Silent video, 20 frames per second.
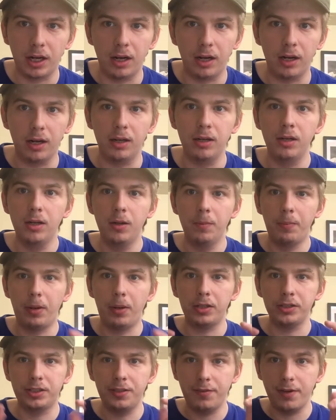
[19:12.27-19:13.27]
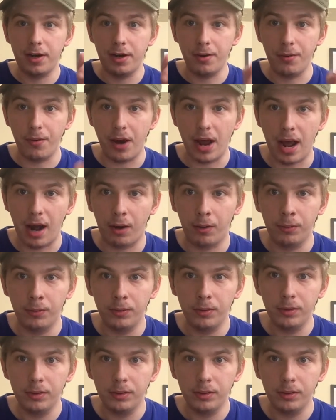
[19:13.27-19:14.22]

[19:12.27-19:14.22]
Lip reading: pause the video now